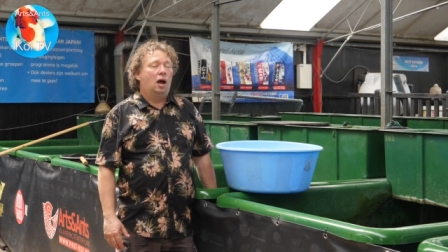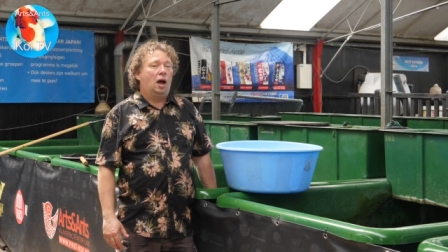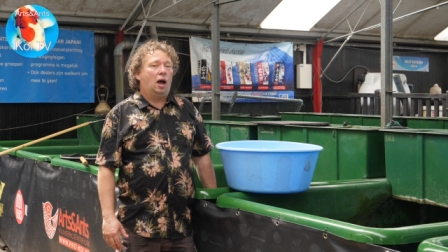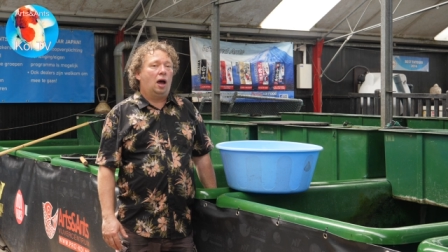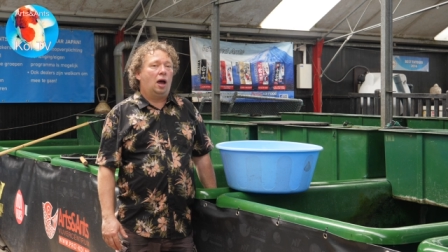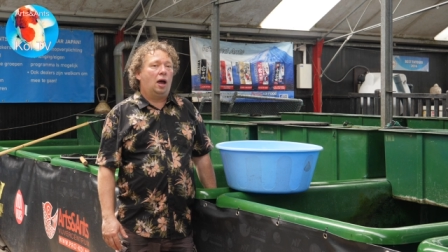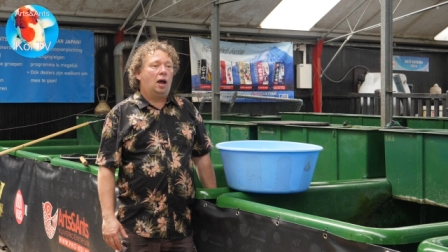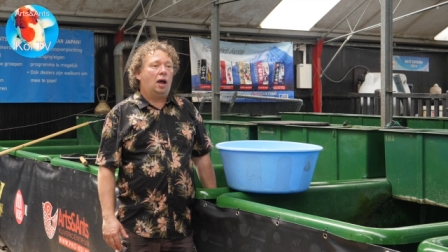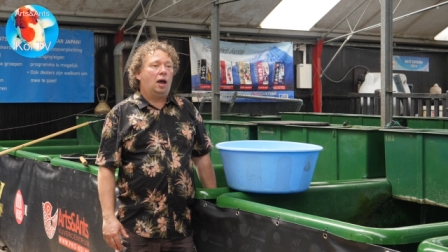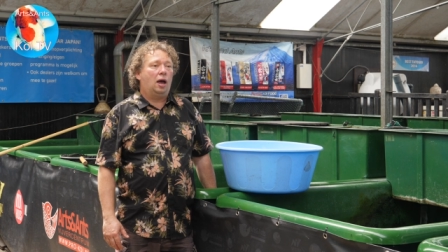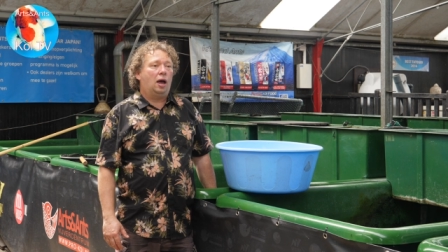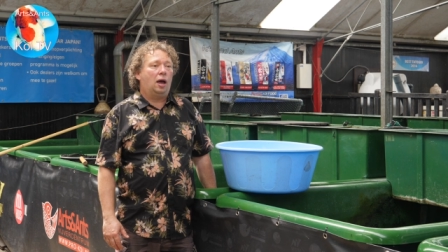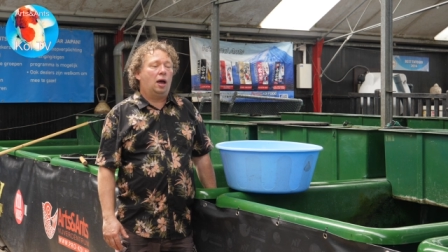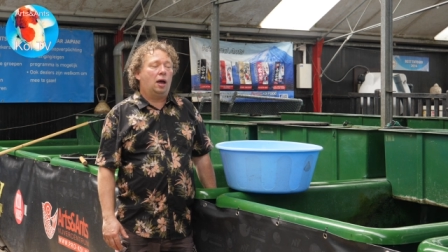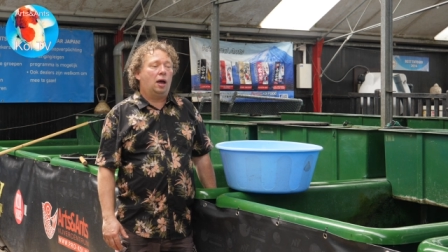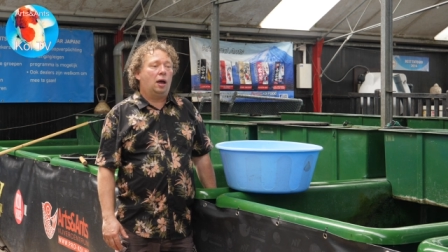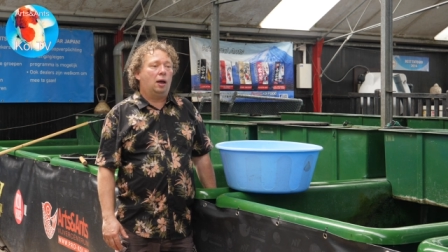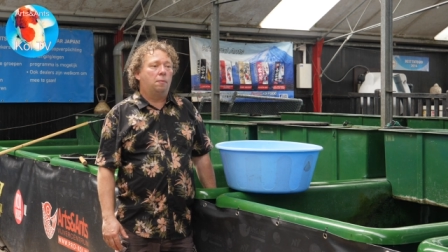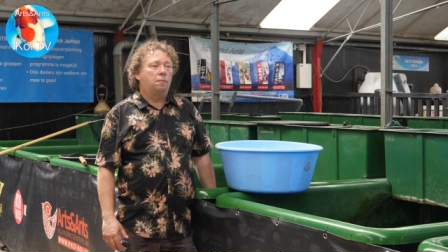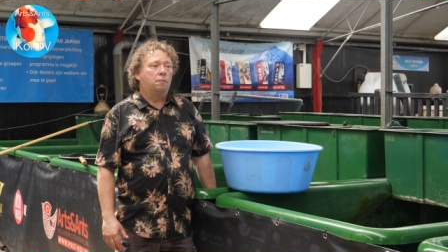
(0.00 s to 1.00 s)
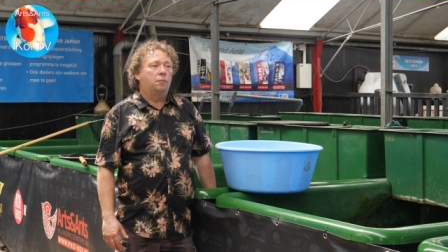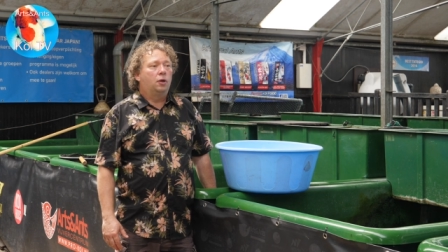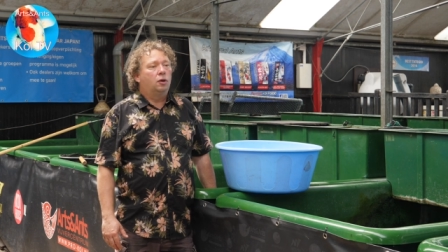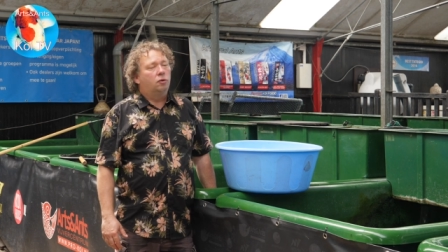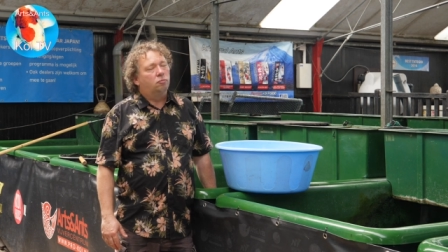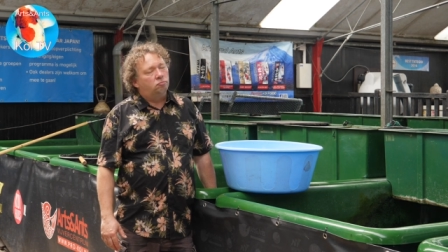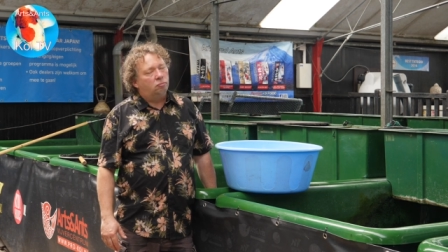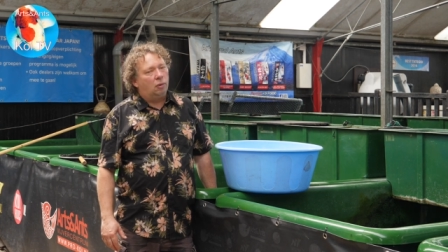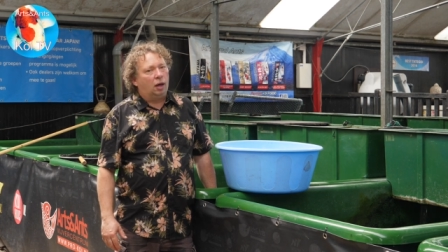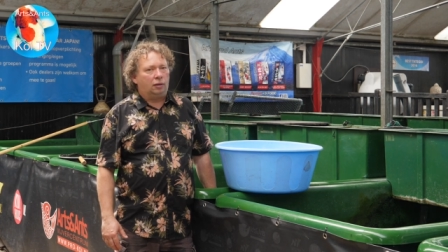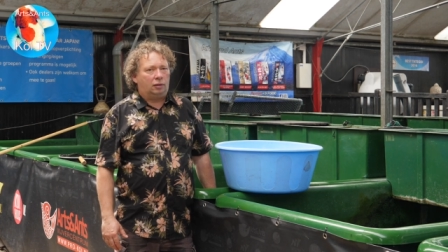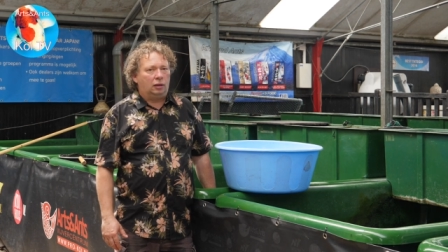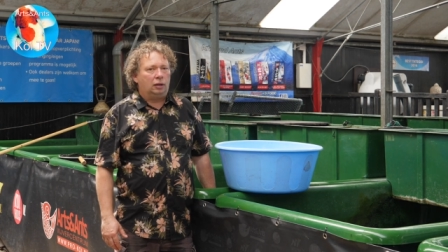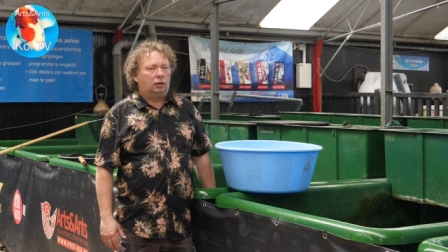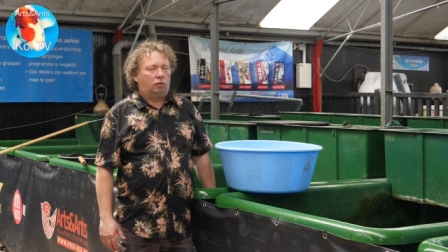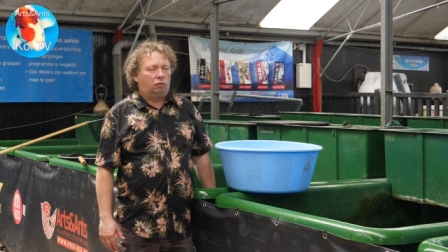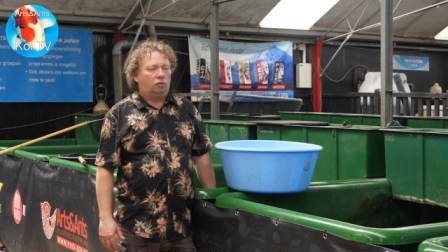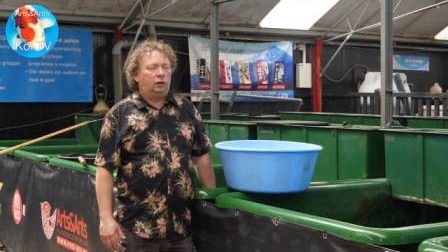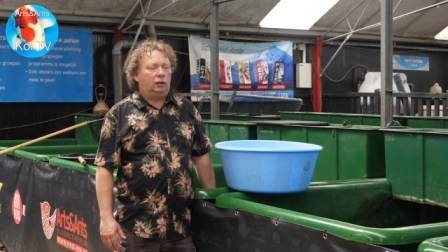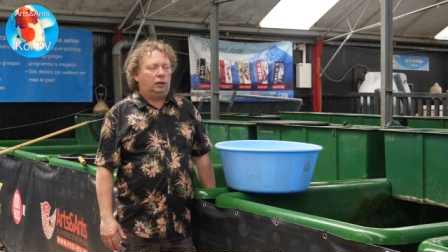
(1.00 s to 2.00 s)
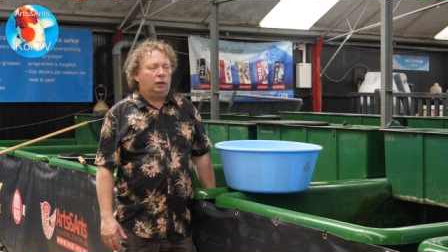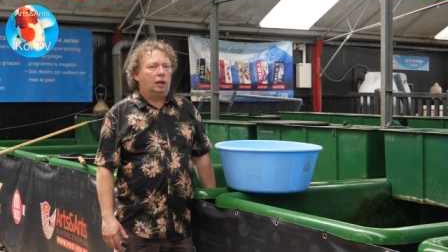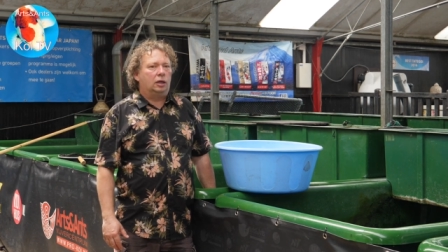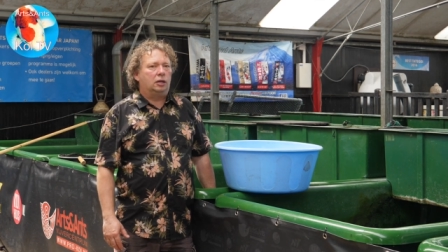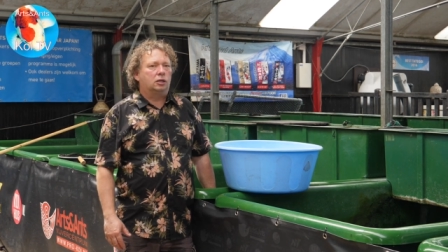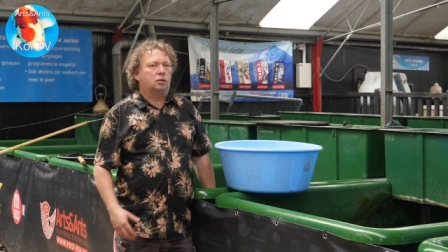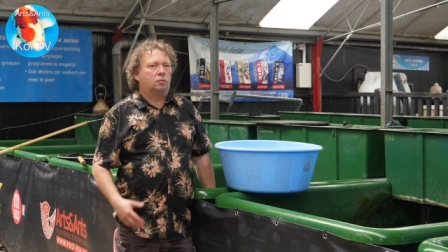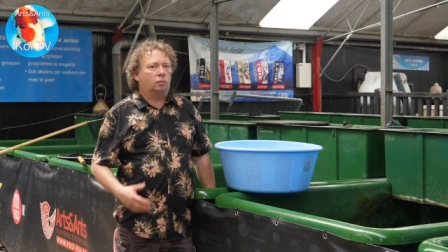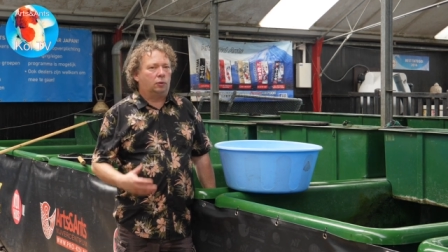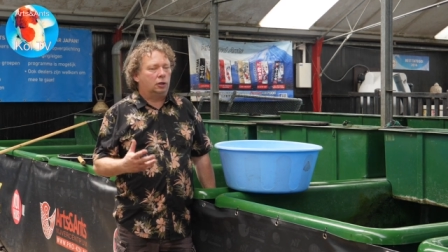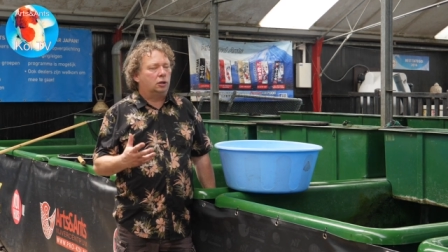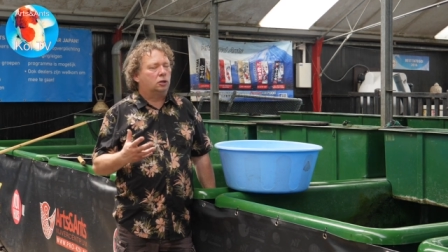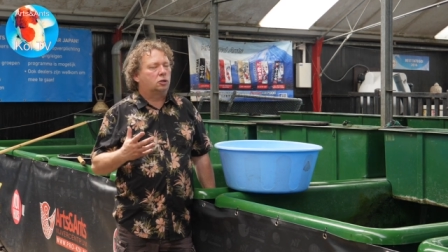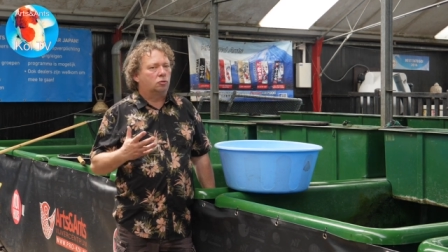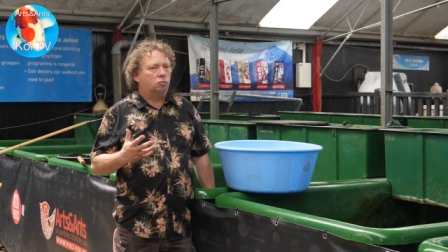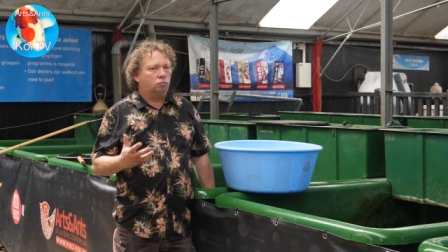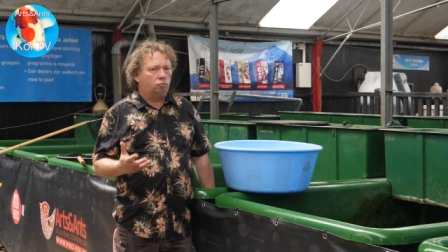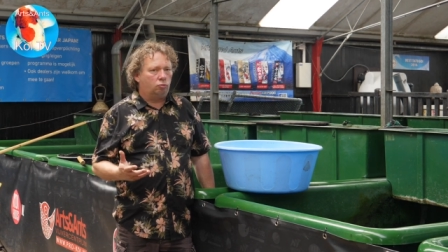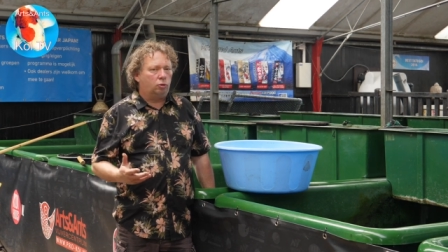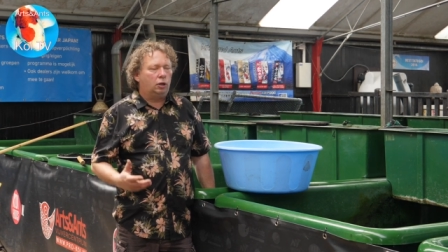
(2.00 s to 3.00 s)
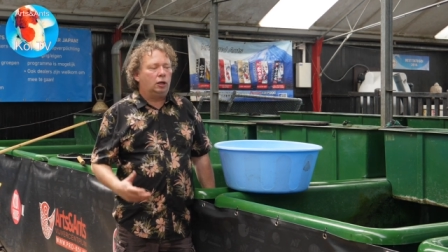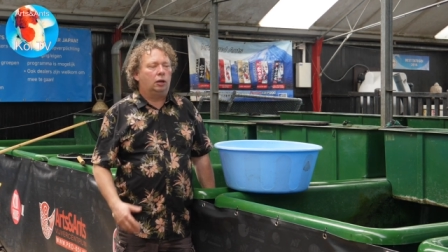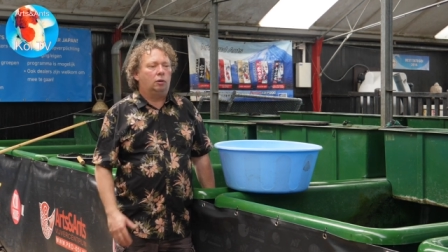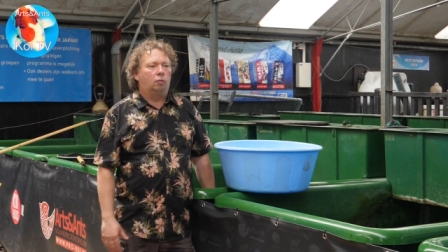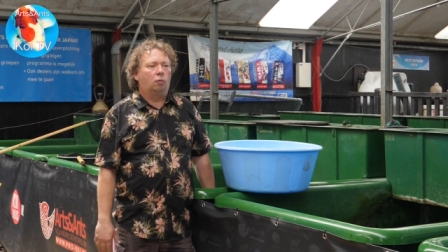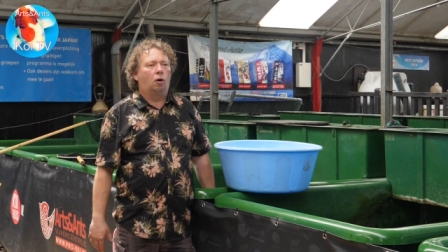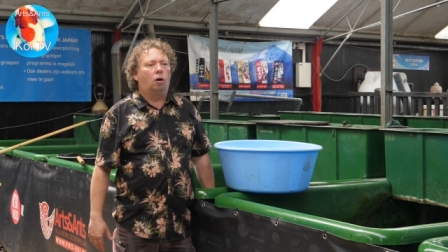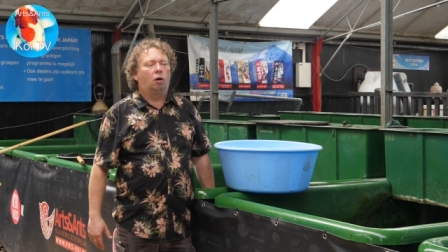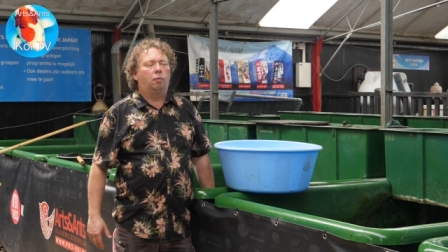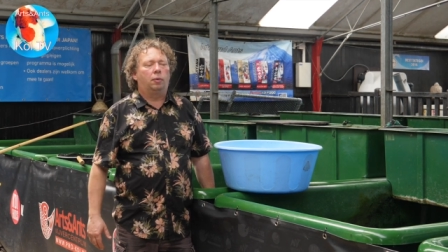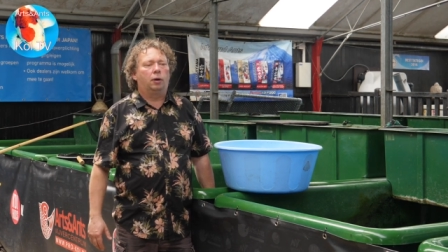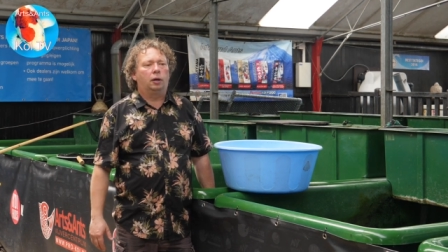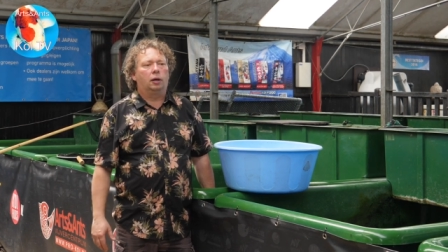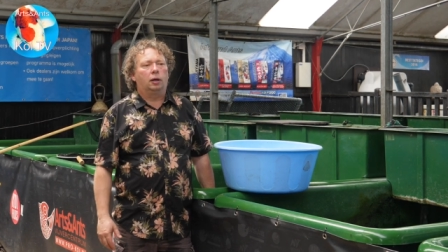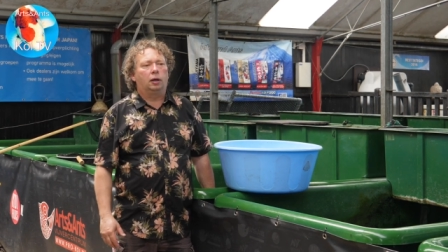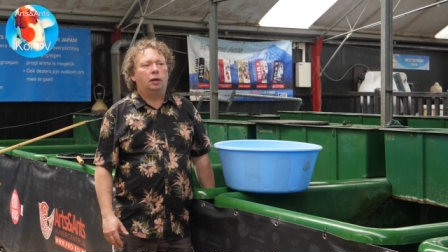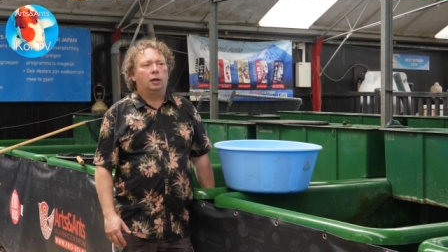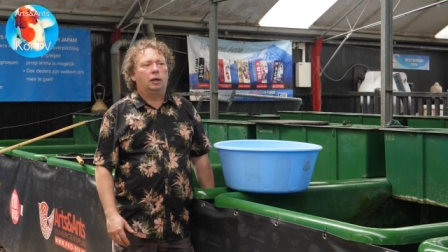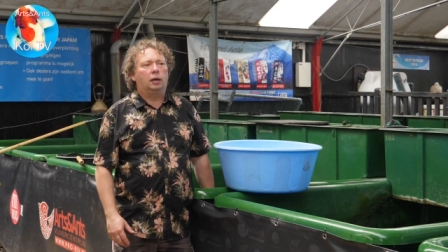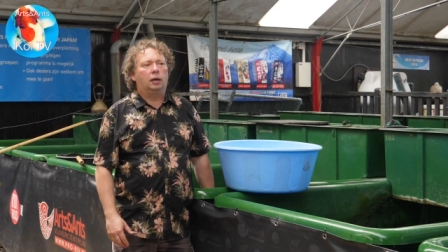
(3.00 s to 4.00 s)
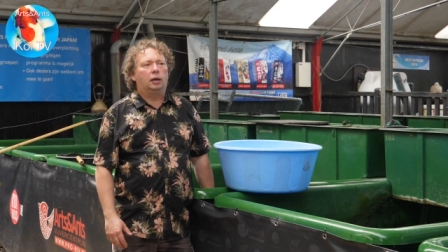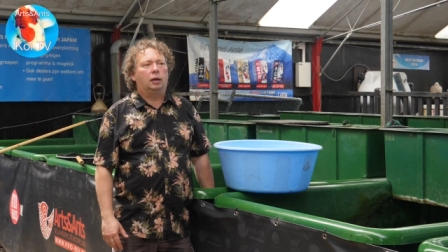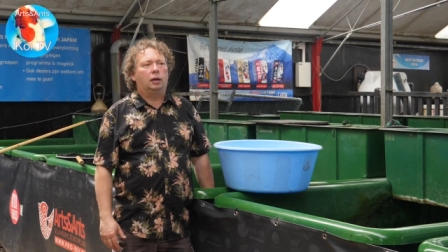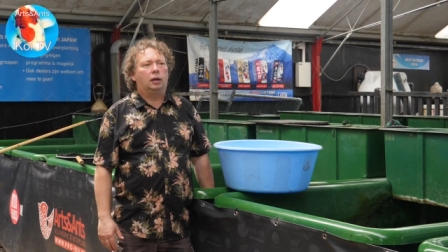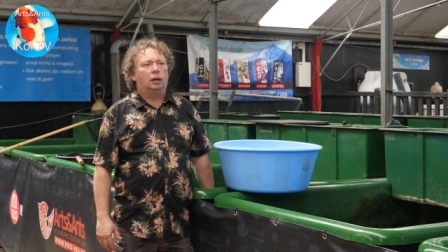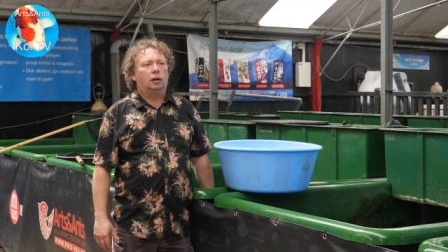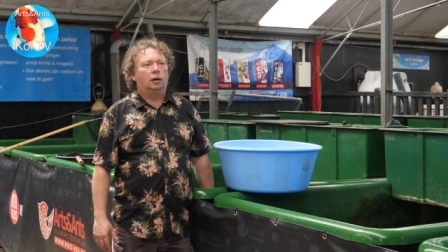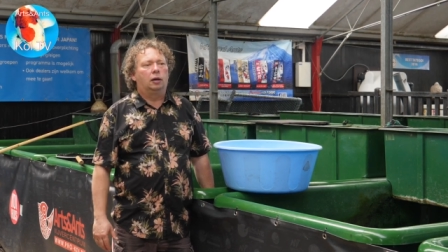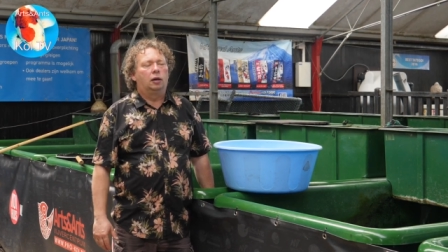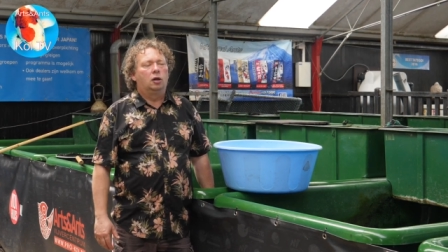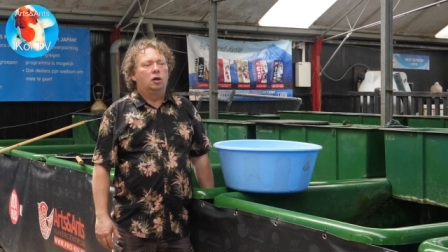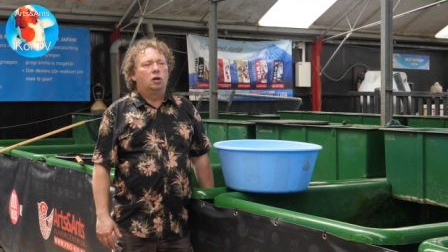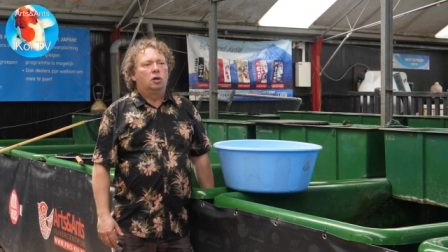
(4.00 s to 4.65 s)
I think 3 days when it's really warm in here.